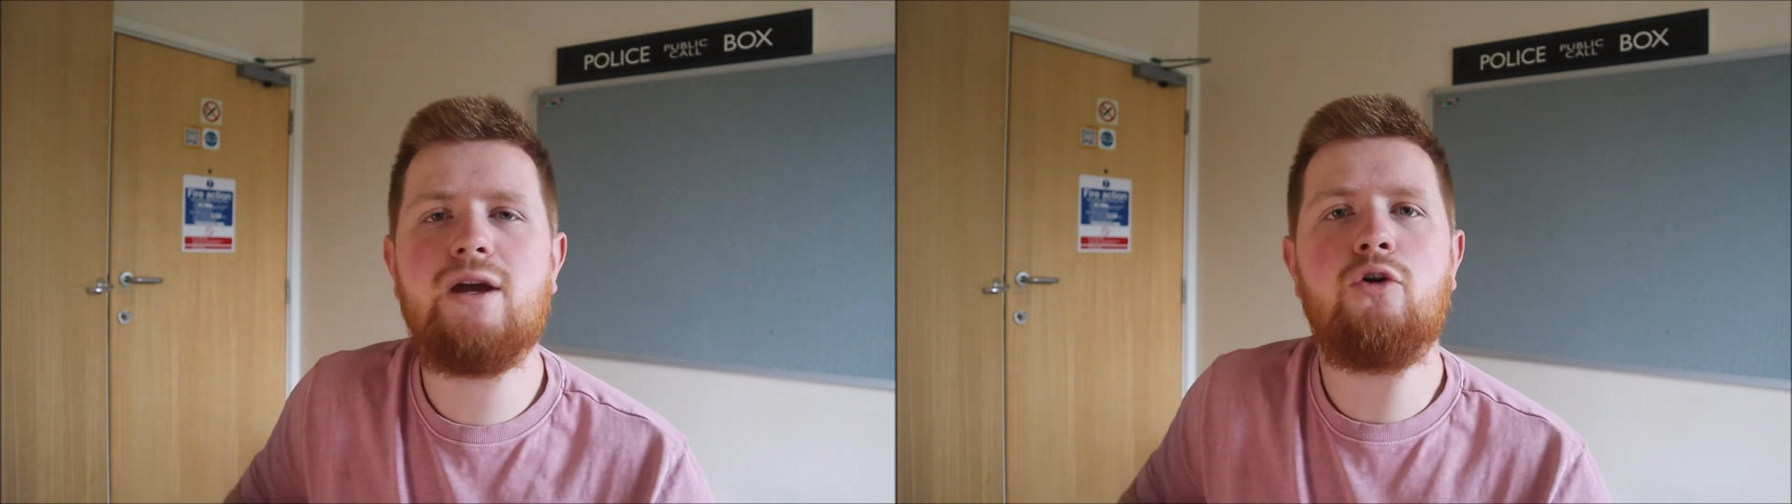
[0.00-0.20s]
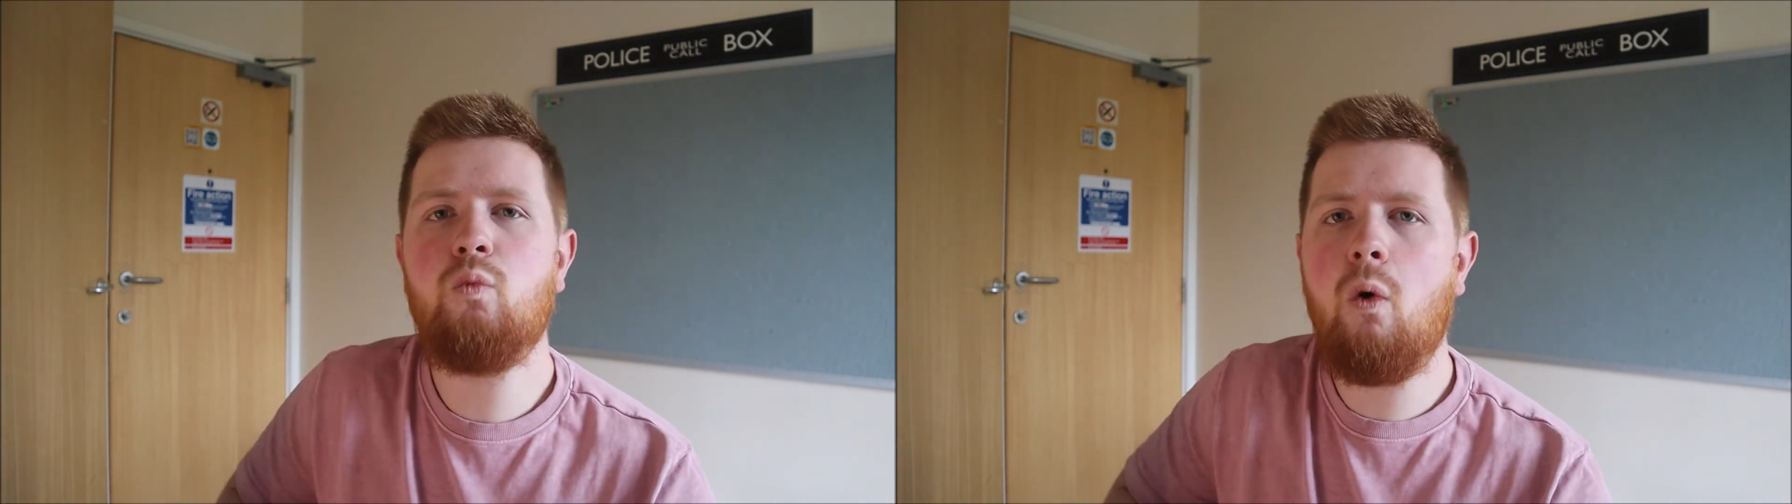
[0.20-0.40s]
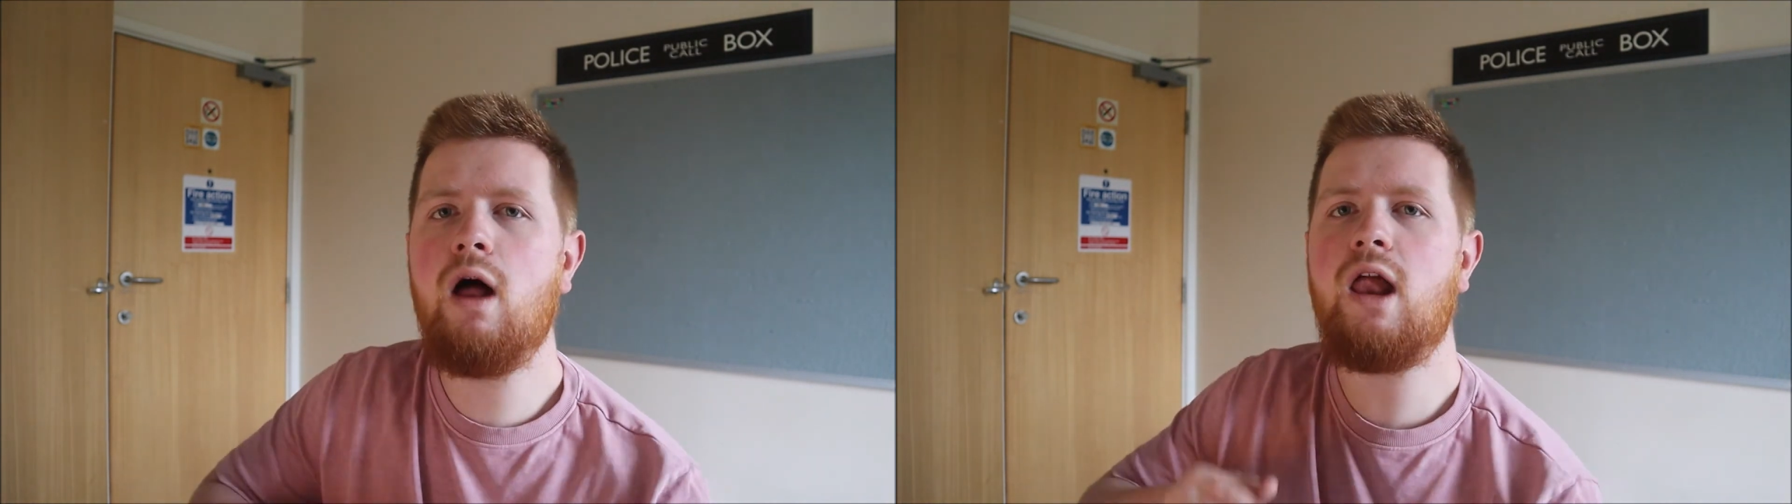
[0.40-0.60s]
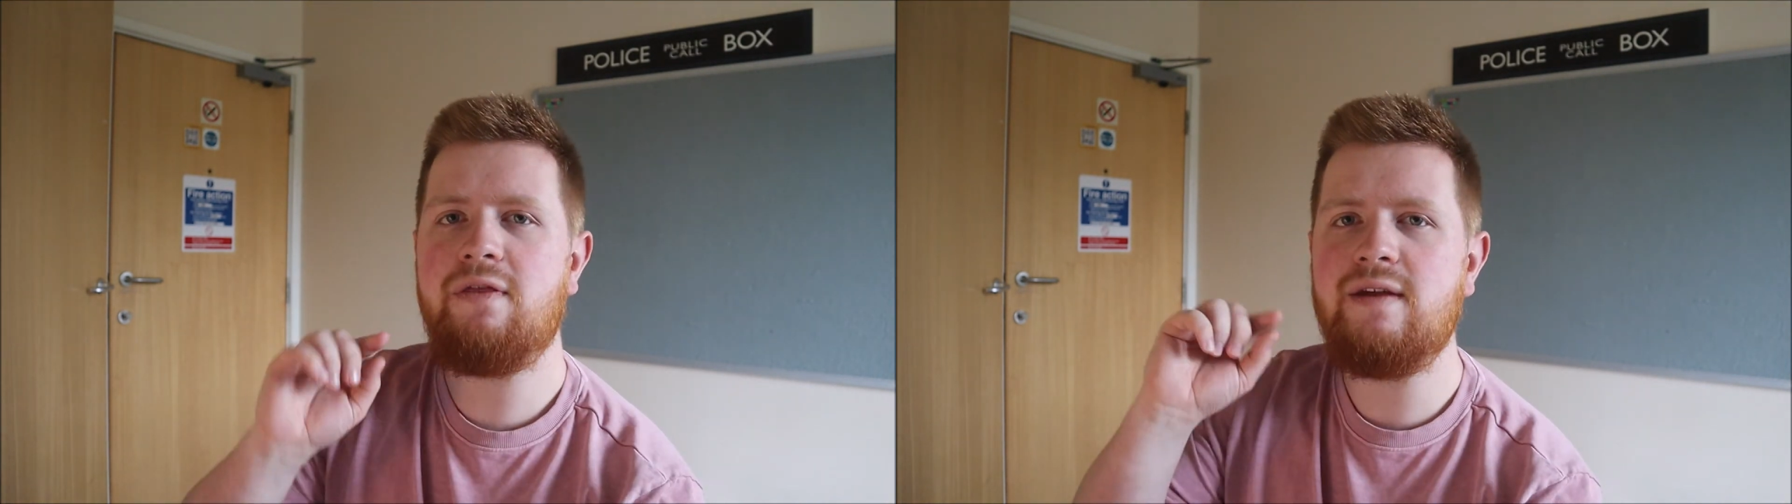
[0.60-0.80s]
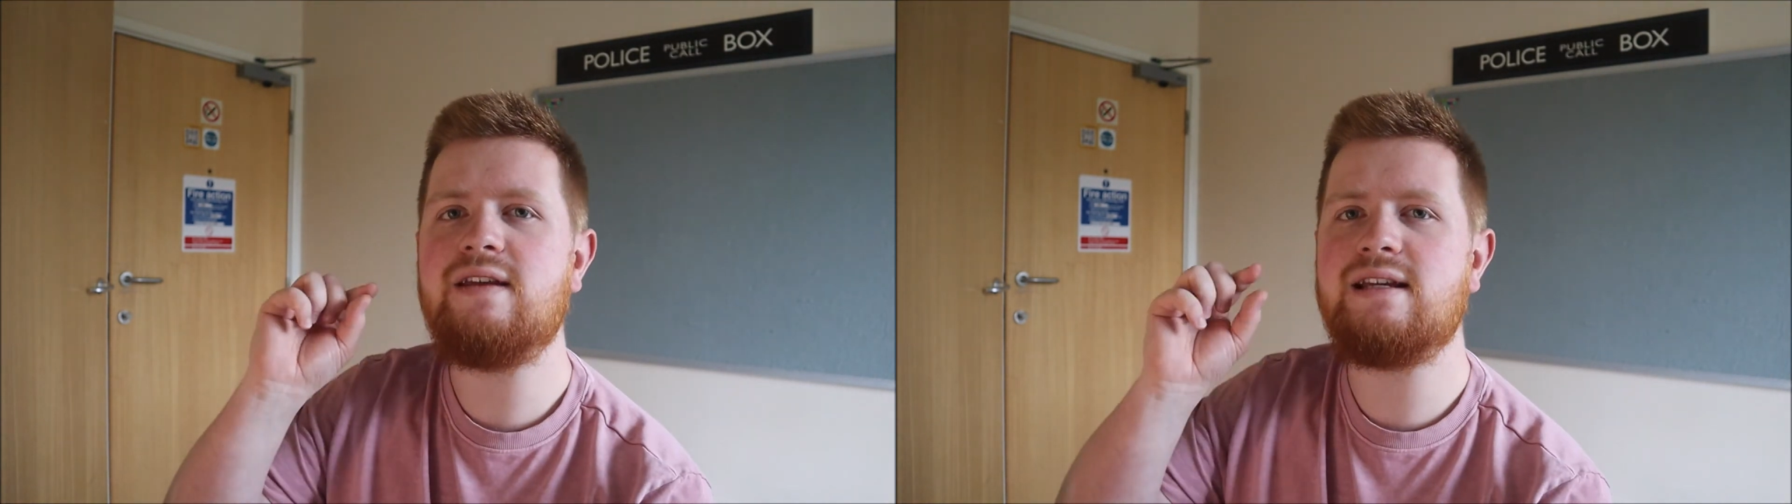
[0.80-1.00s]
and while I
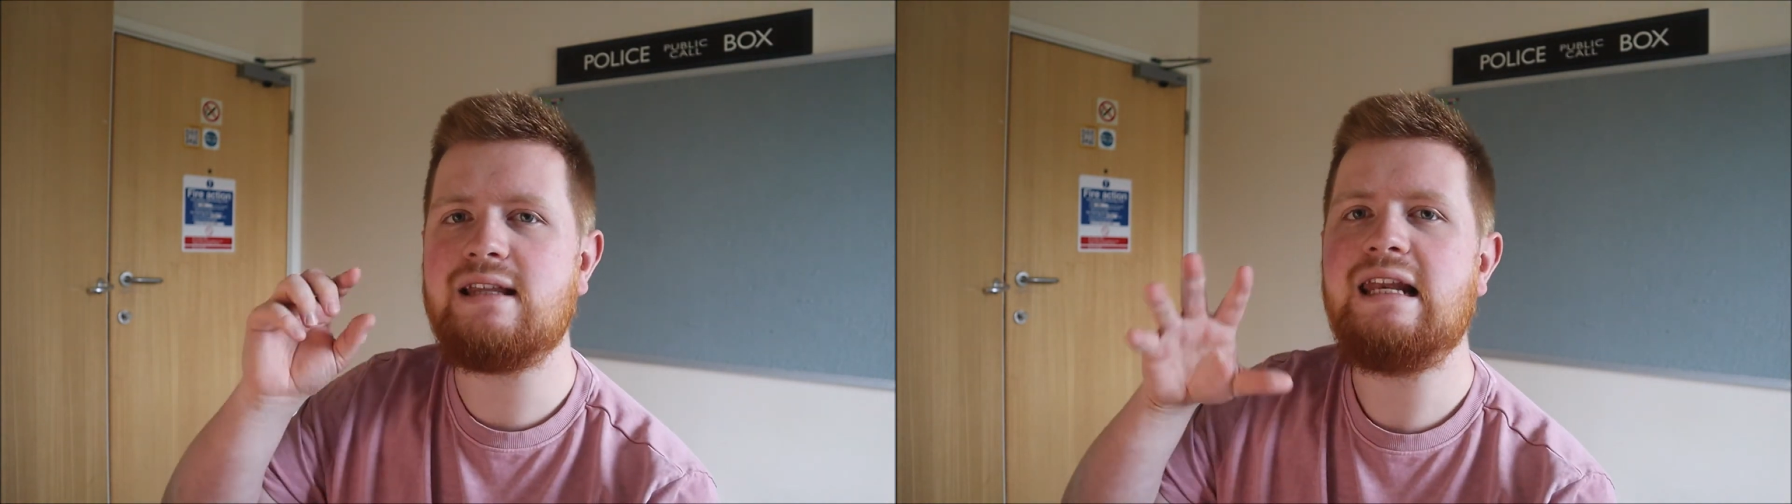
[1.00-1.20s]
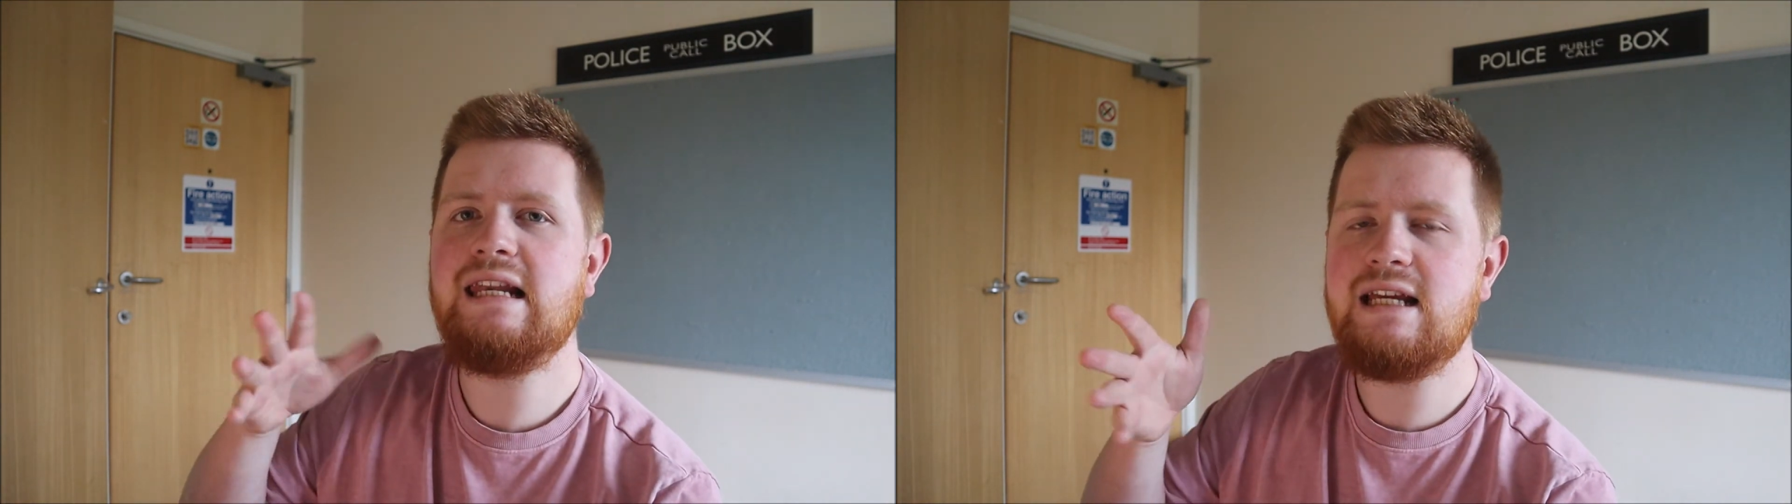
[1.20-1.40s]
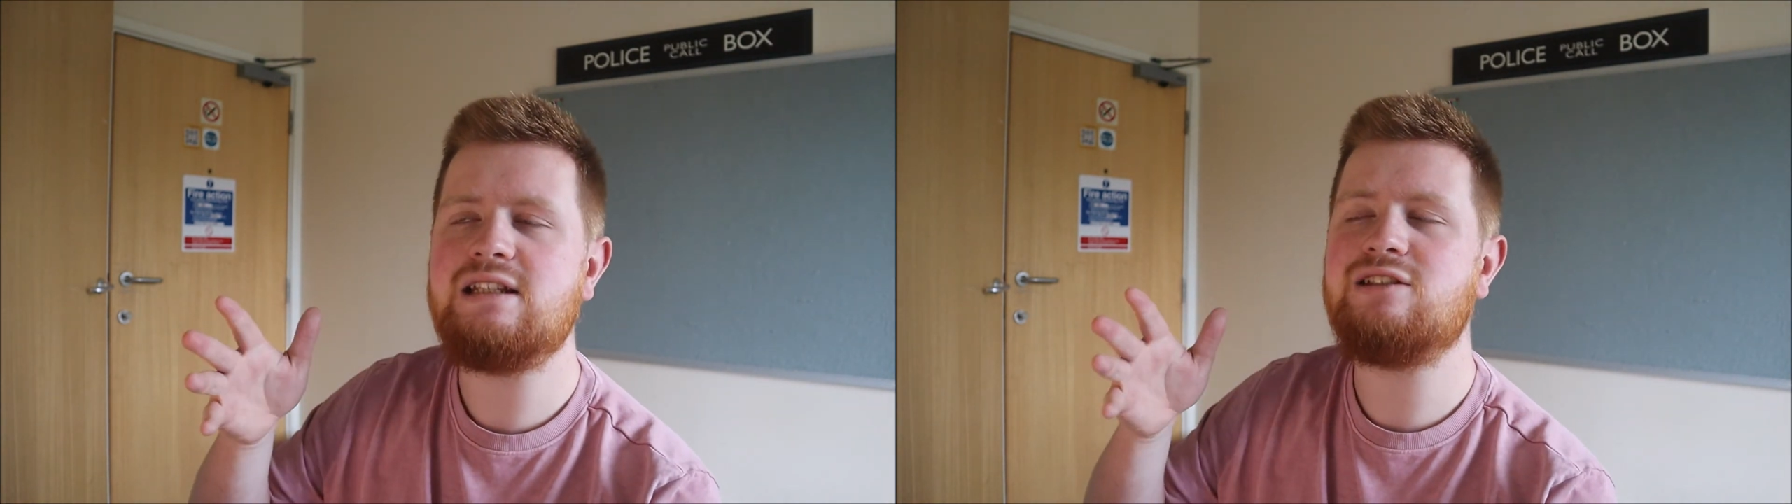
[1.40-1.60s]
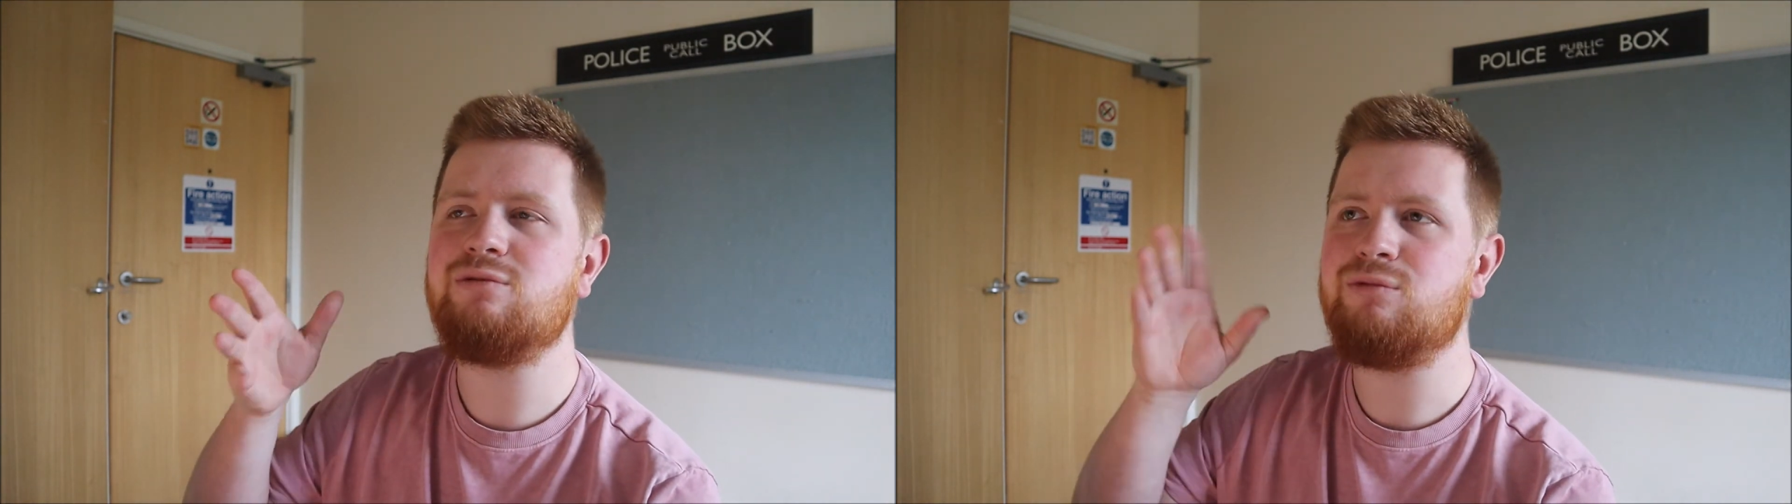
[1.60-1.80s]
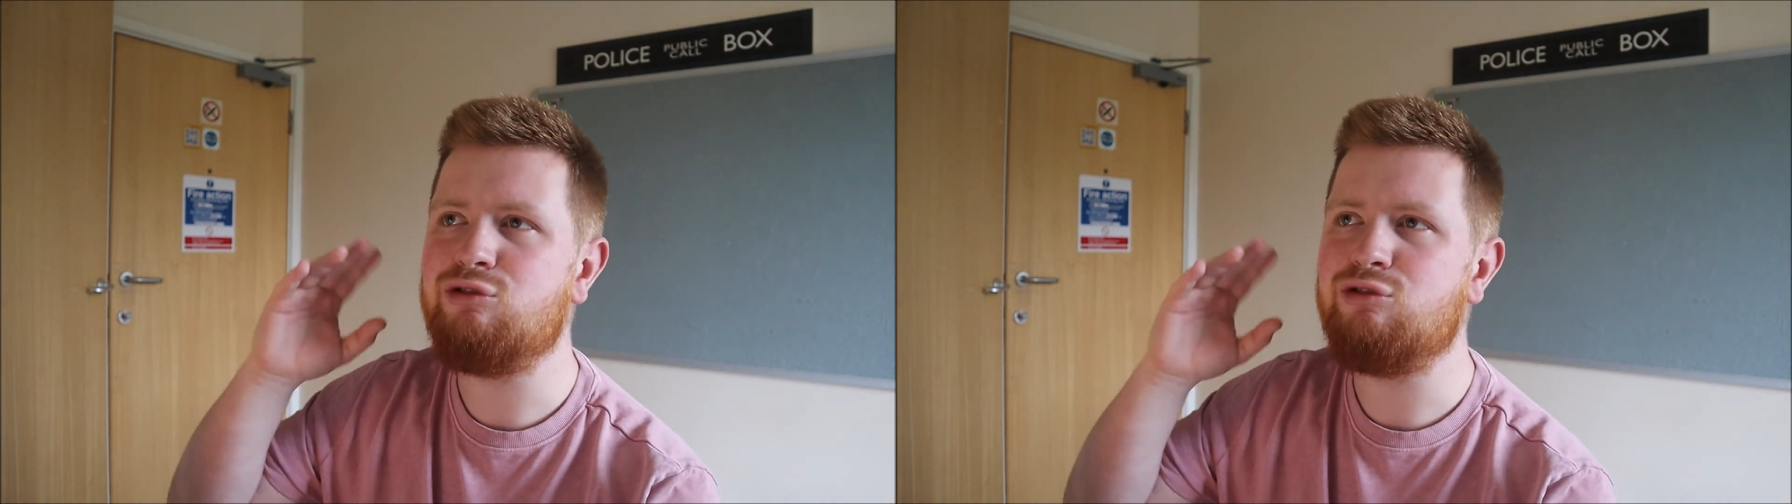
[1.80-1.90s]
think this is the least